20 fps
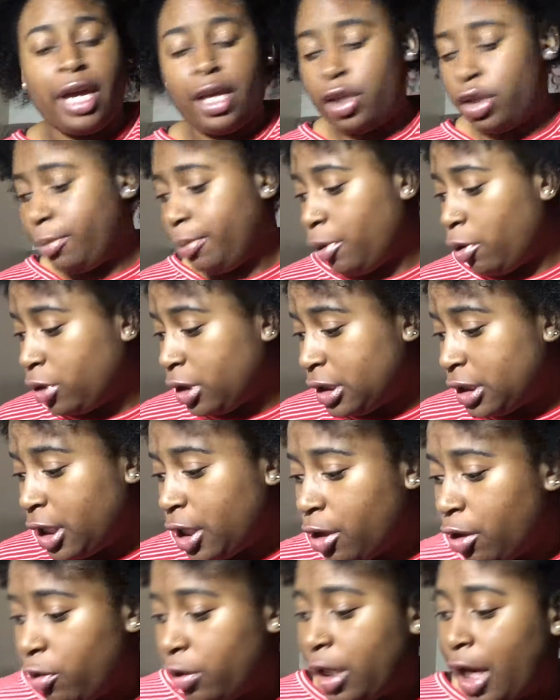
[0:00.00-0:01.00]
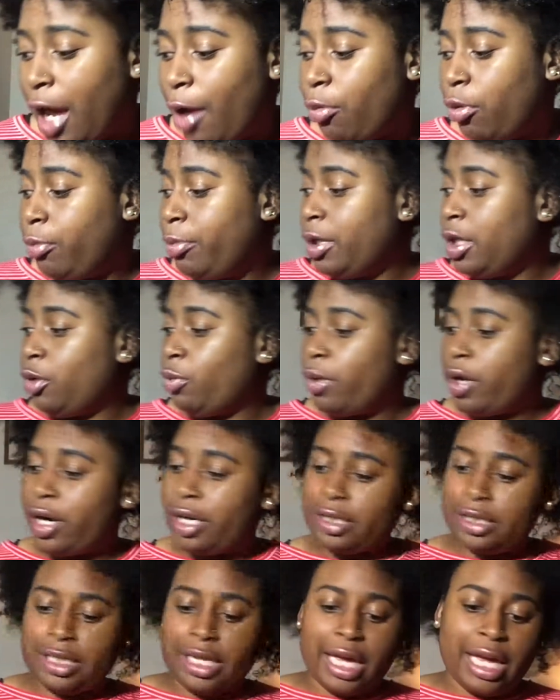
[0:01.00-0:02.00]
And the ponytail that I will be
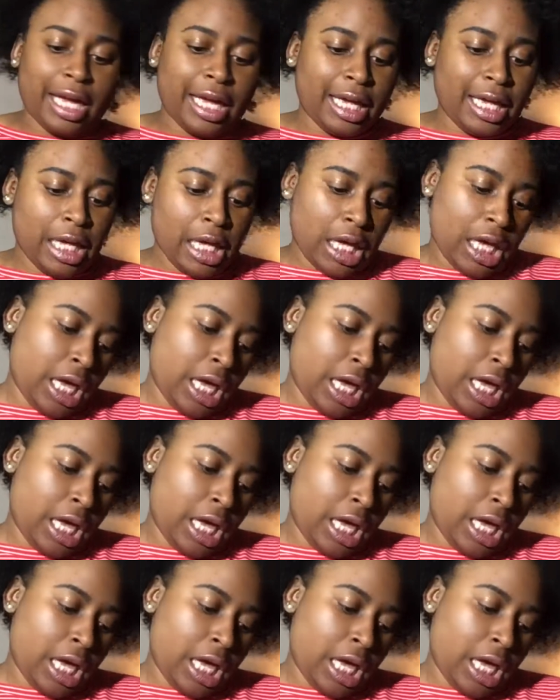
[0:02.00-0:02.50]
wearing today